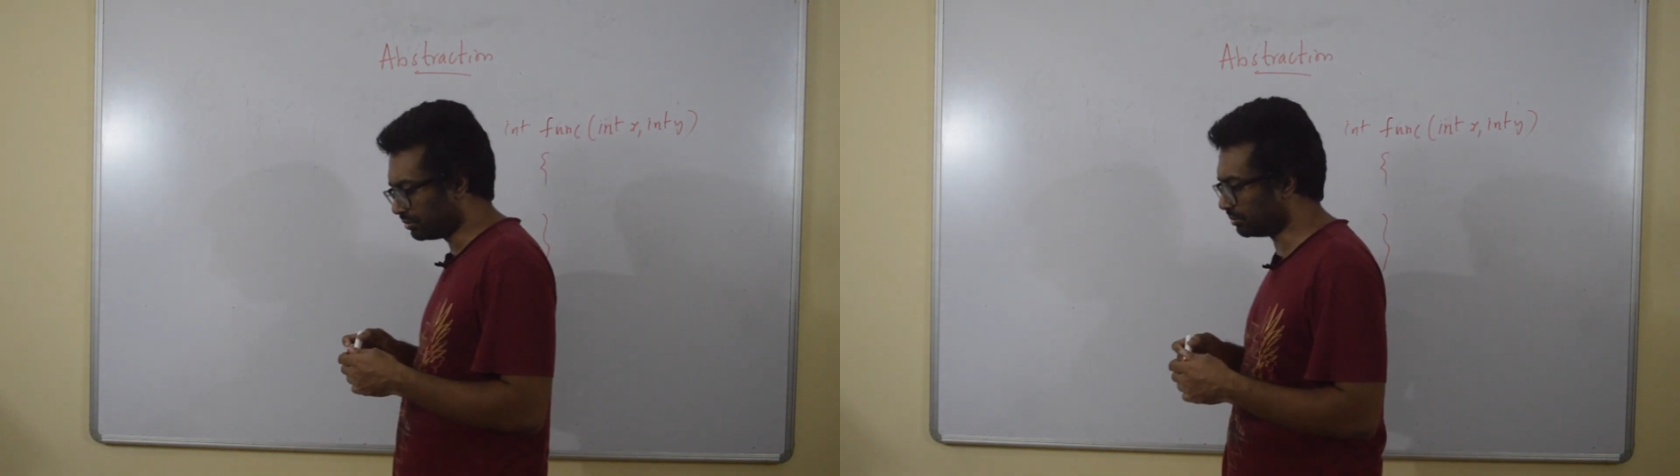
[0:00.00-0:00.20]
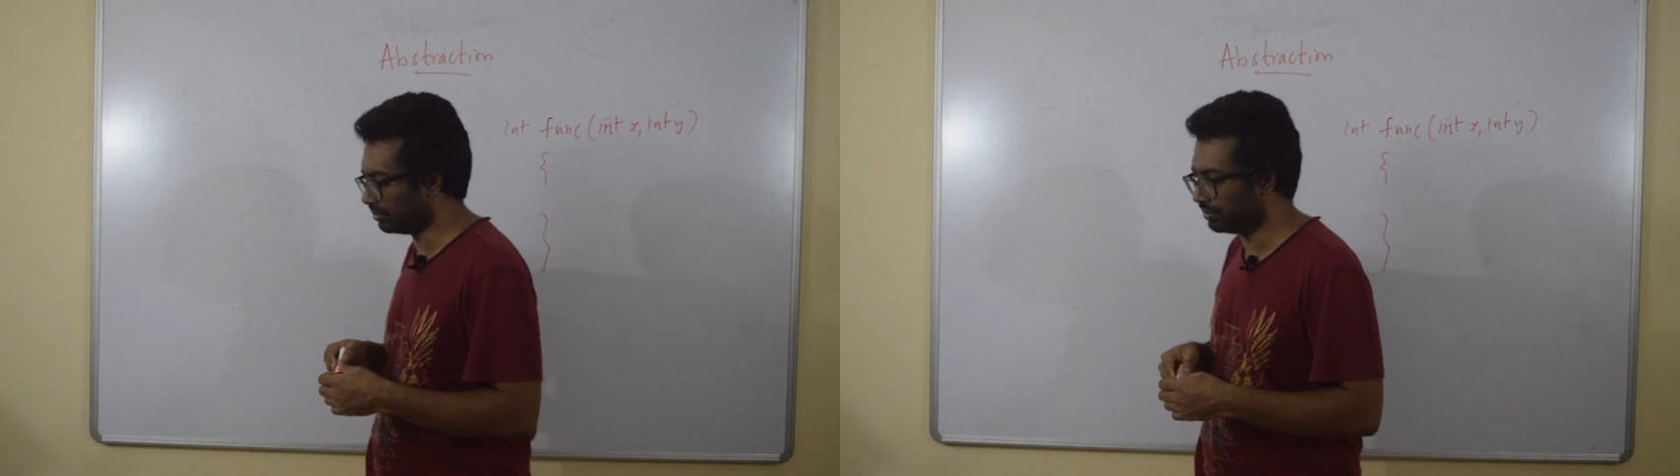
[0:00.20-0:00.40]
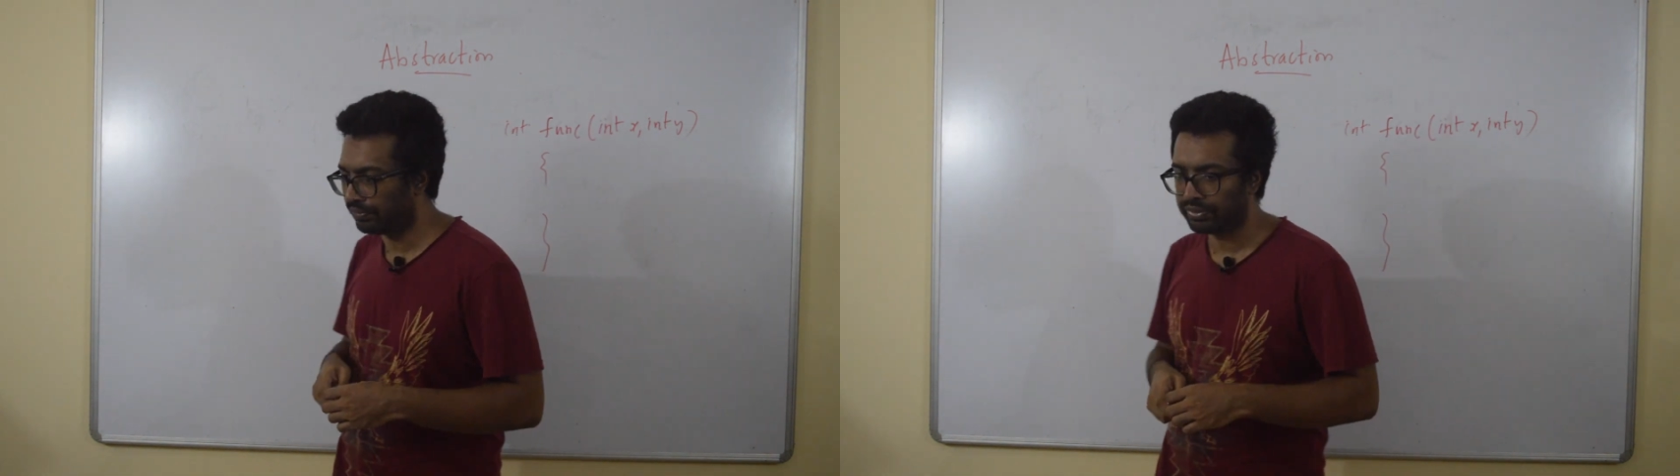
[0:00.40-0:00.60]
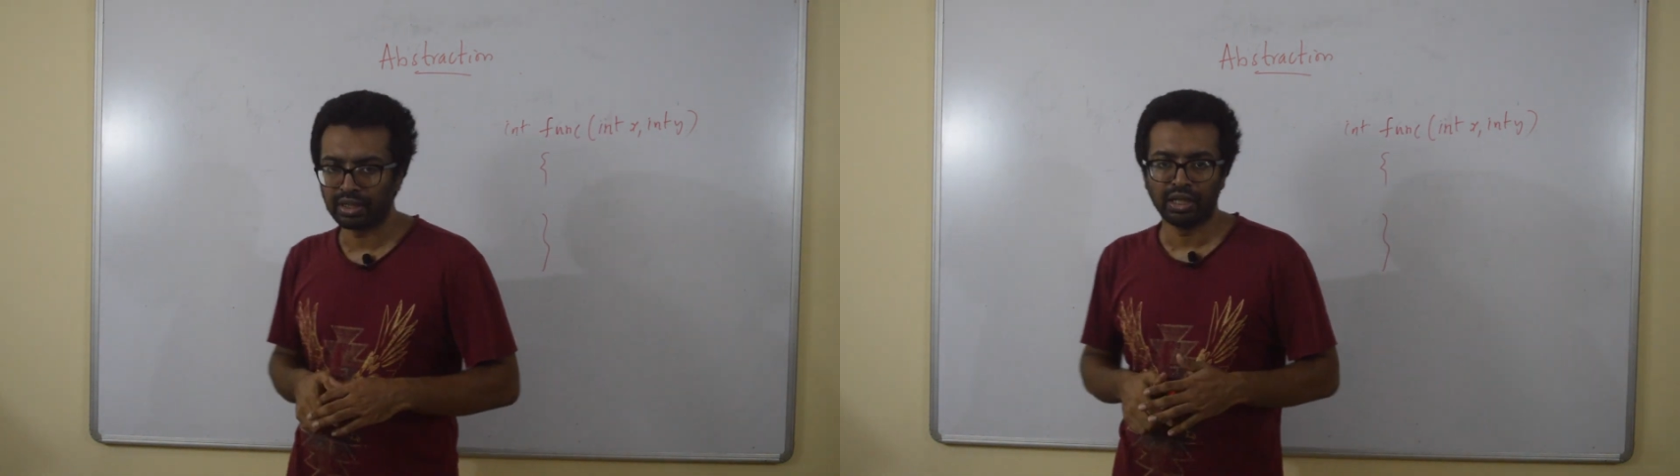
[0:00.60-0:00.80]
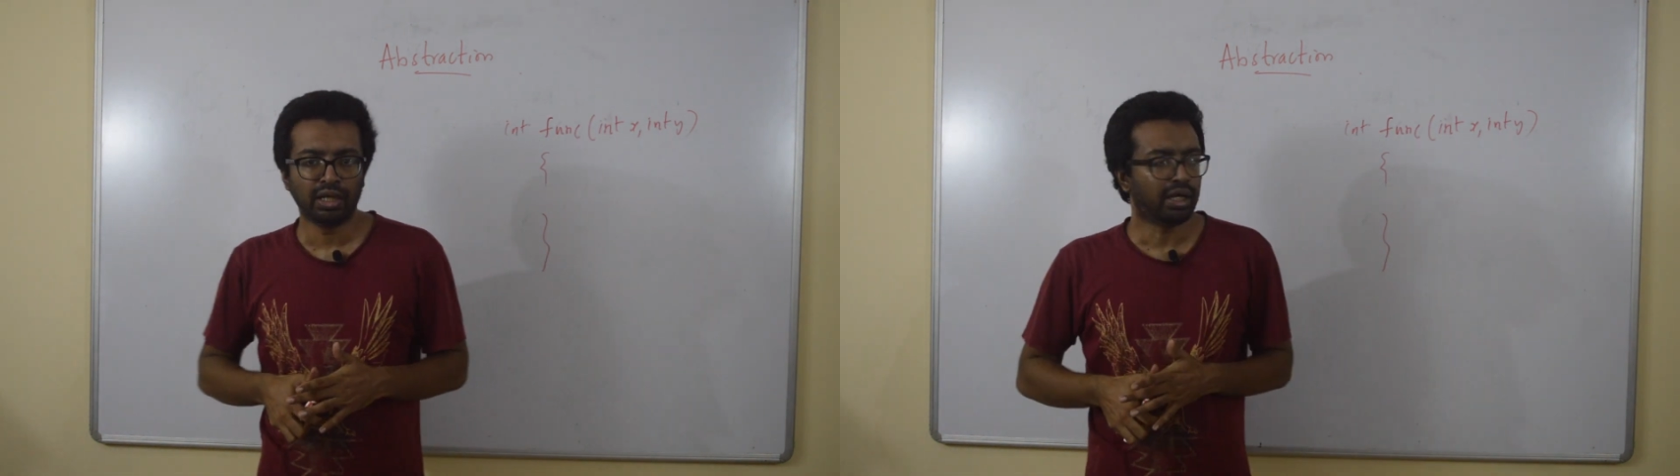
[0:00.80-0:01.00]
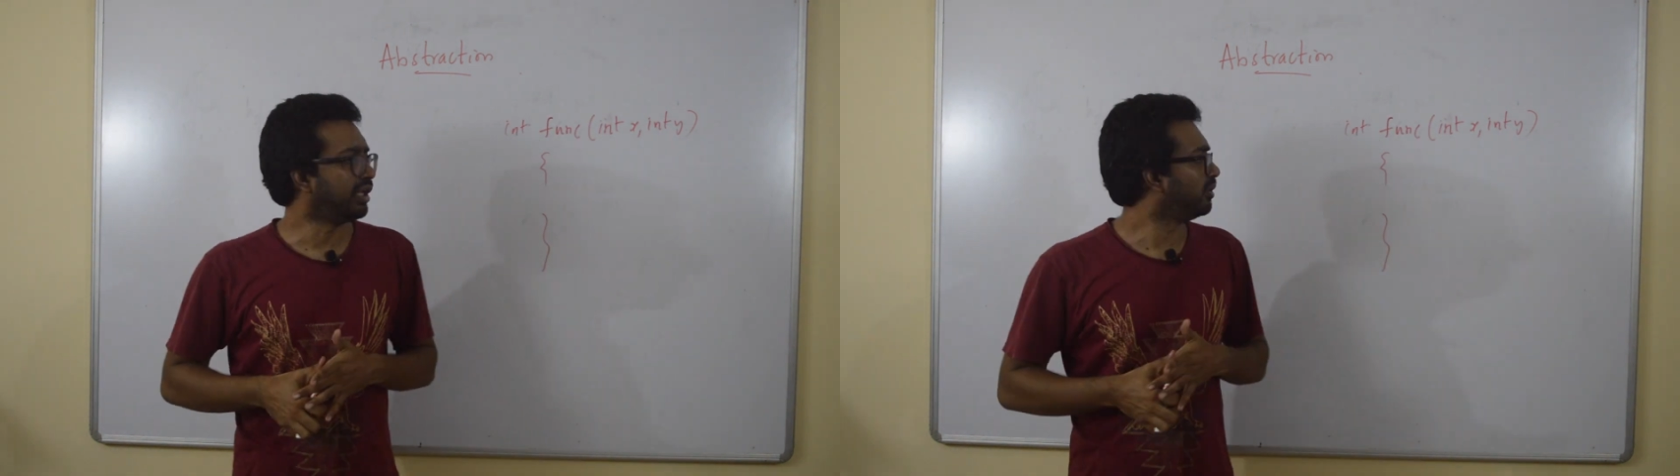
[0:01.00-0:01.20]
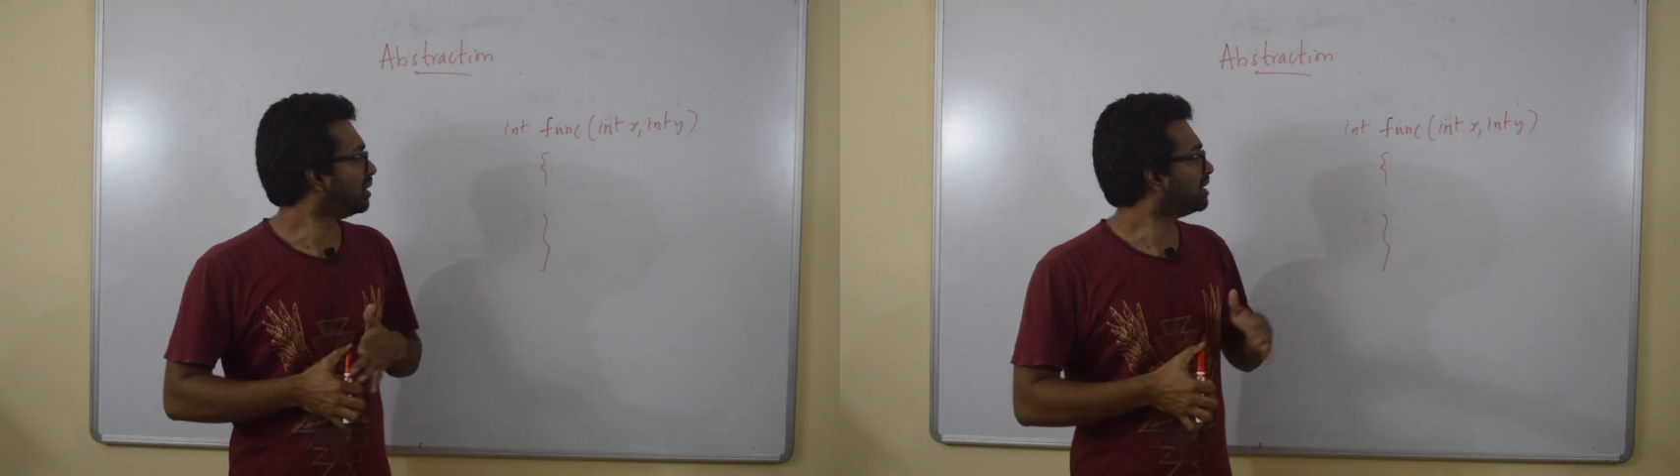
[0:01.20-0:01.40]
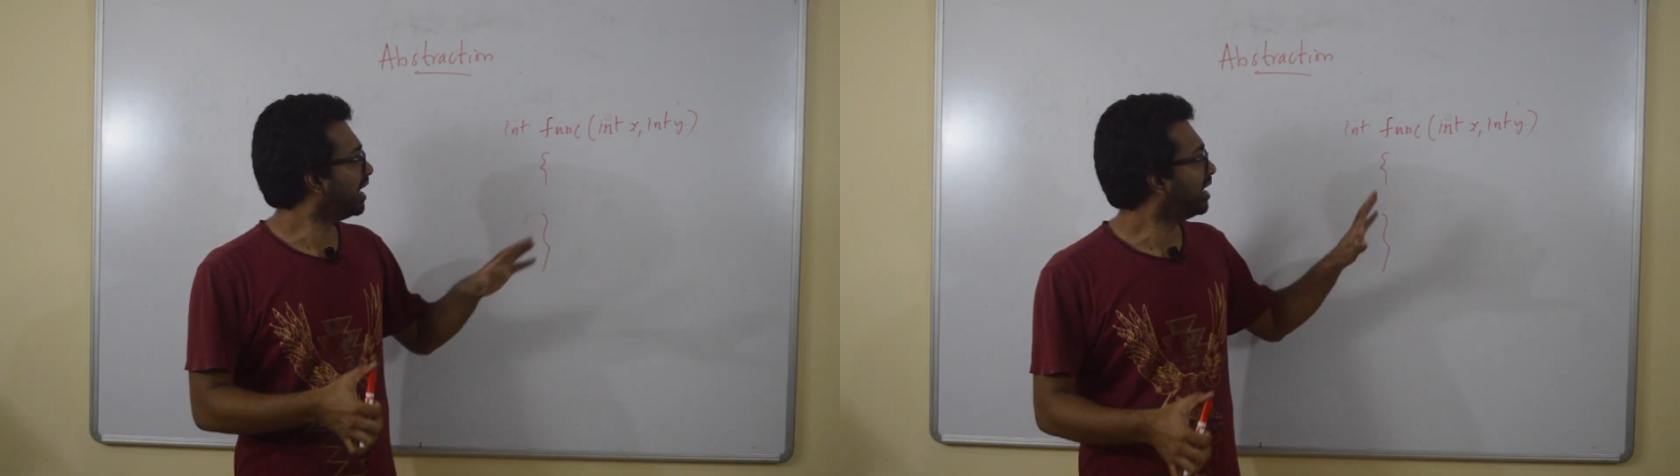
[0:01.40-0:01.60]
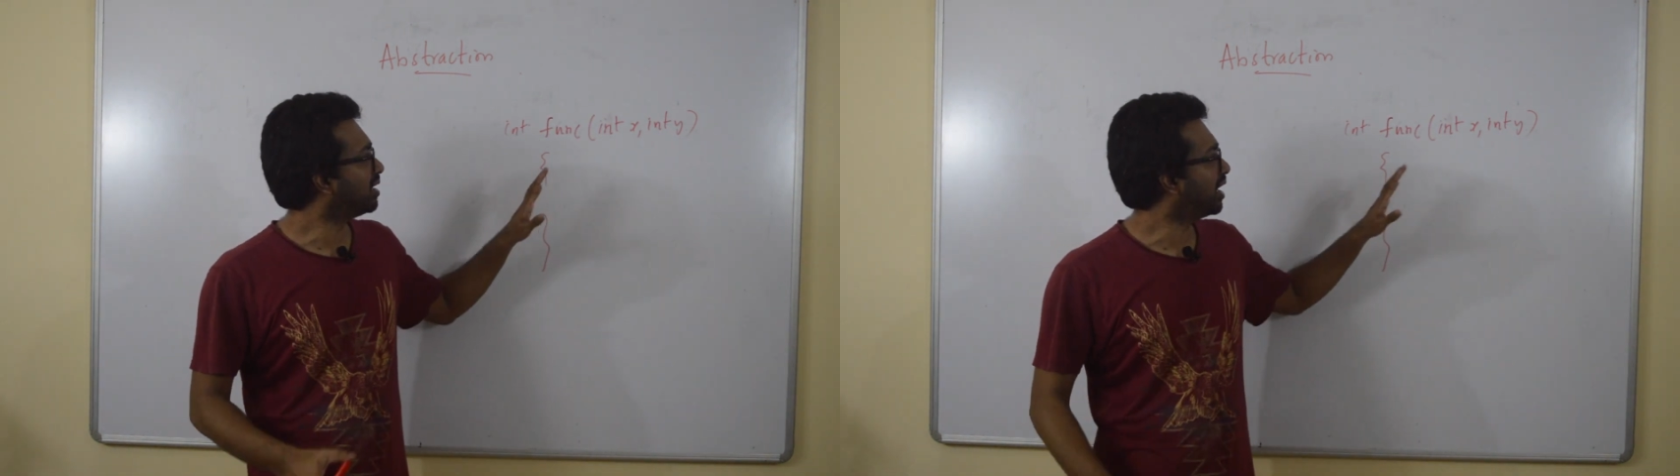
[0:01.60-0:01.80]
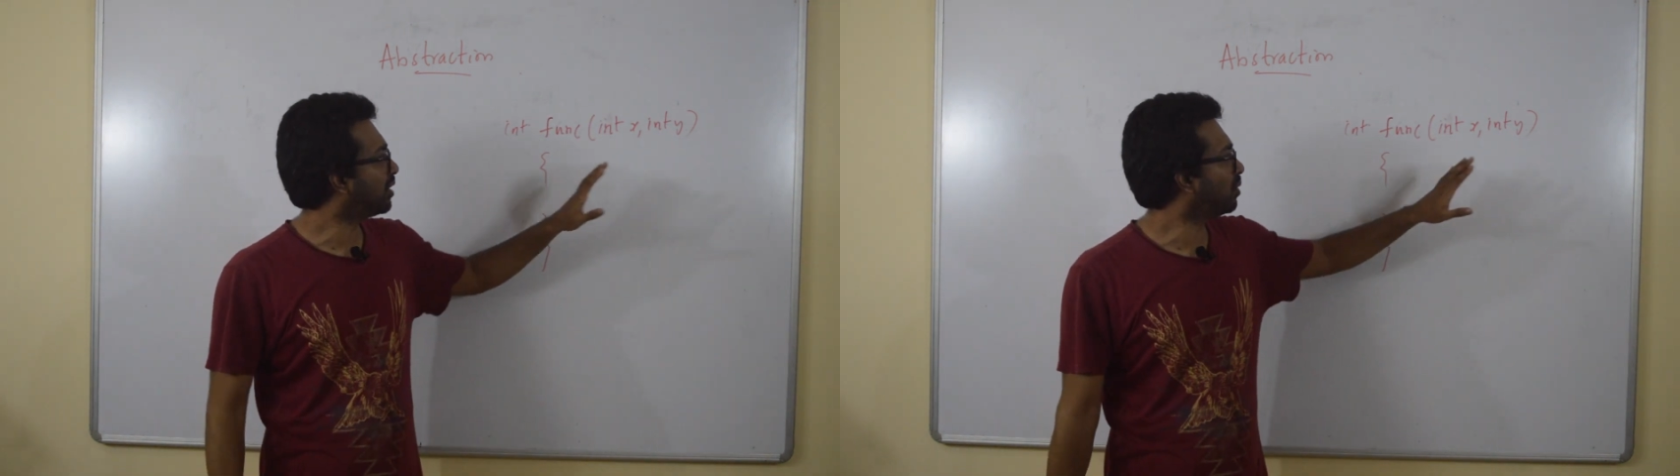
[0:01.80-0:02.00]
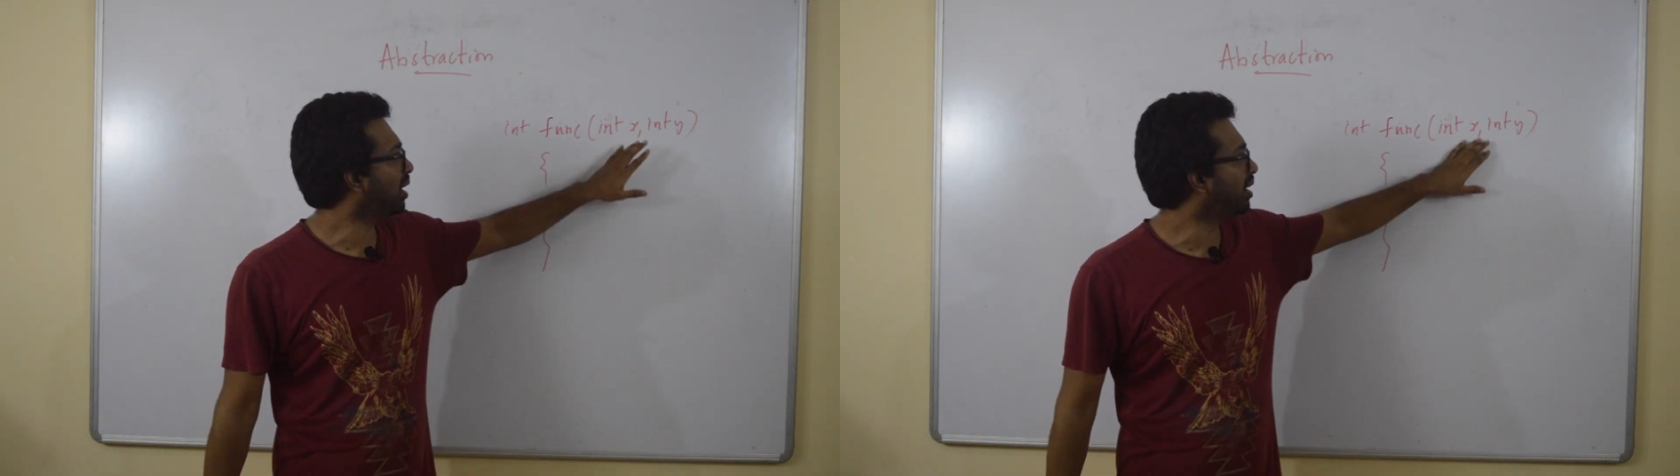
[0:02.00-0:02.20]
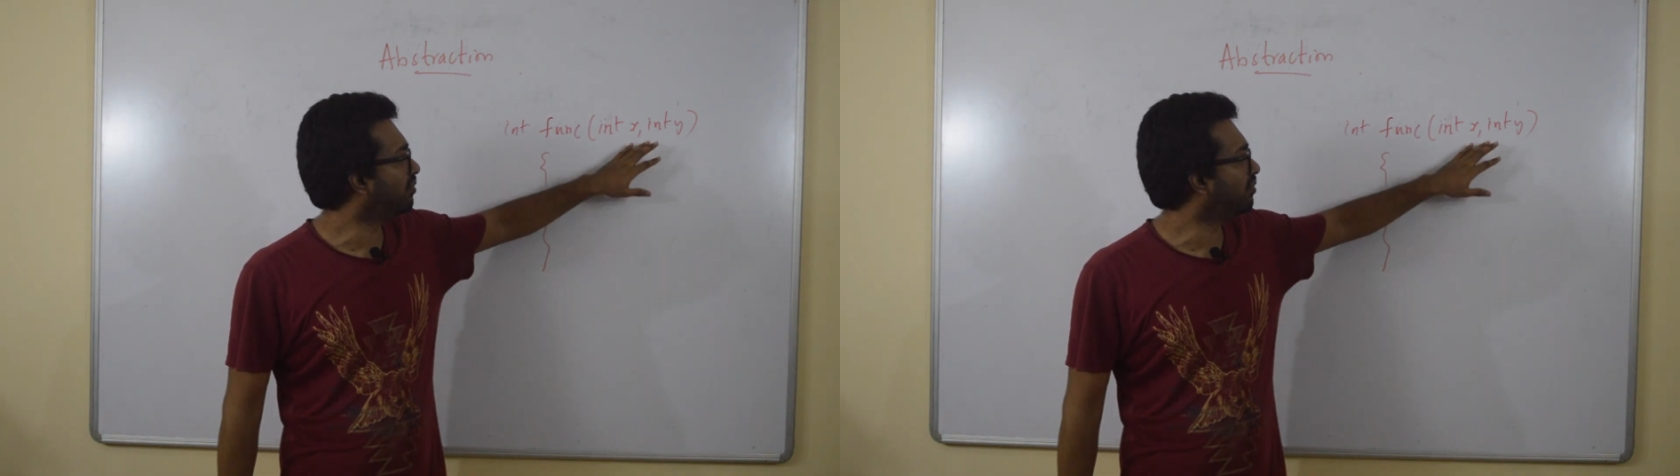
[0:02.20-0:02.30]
int. And you are saying that, okay,